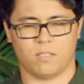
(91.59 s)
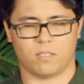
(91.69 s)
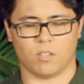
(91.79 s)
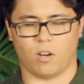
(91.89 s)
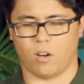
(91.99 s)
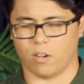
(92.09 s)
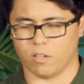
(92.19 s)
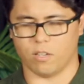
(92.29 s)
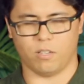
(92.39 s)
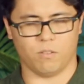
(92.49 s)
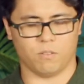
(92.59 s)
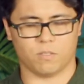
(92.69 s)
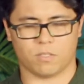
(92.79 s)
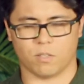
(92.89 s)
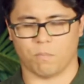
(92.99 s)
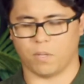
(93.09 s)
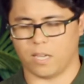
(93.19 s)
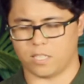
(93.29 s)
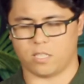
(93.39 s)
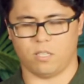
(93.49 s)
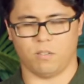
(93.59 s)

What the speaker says: to honor you, to bless